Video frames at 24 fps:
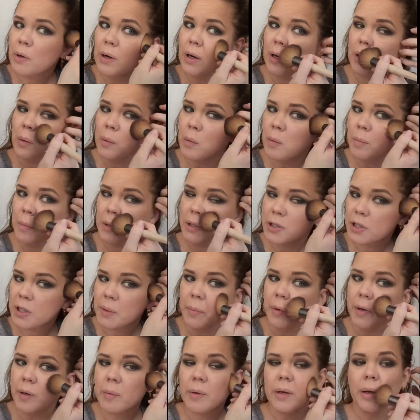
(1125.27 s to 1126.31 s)
I don't want my
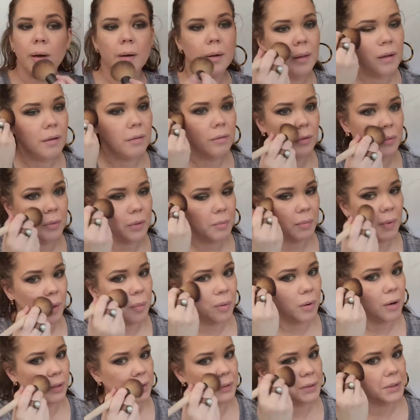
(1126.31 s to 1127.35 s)
shimmer to be all over with my
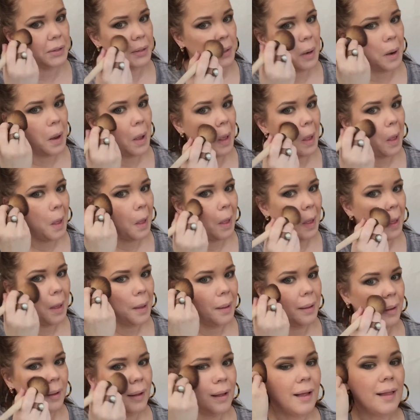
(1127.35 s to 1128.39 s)
bronzer.
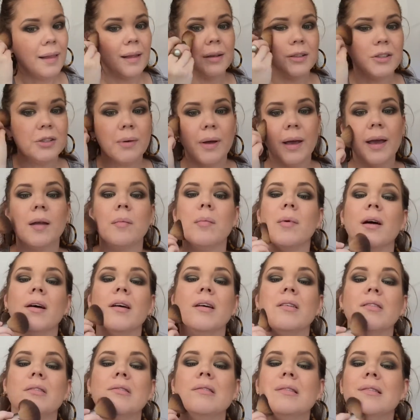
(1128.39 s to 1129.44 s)
I like to add my
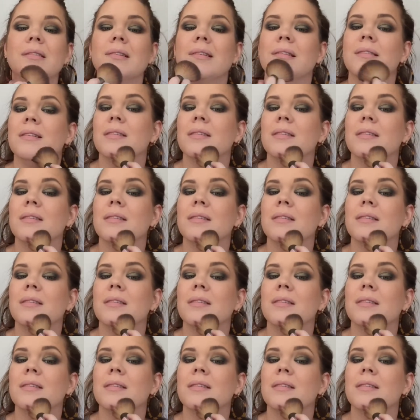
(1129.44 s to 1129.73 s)
own